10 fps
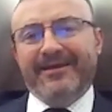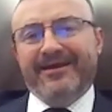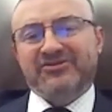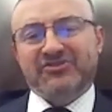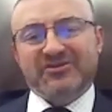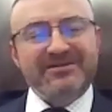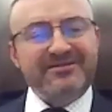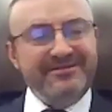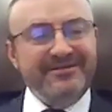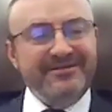And I
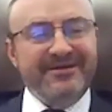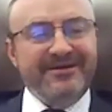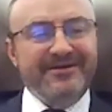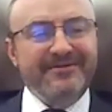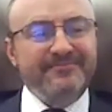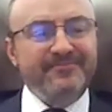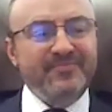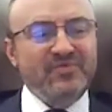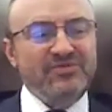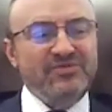sent it
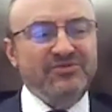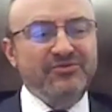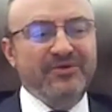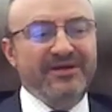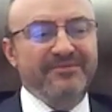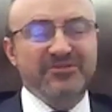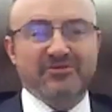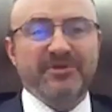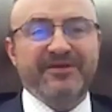to Mr.